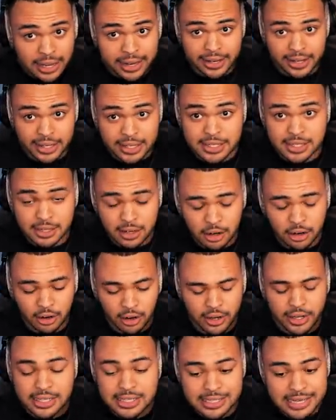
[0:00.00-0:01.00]
like his her,
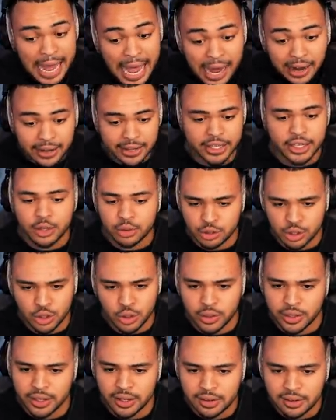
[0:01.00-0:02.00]
his dad killed
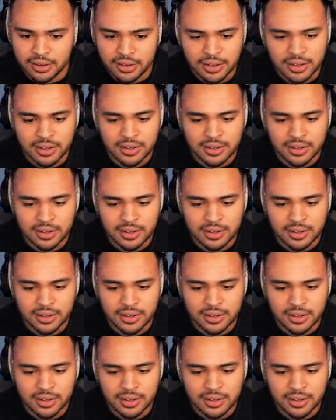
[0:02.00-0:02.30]
Toya.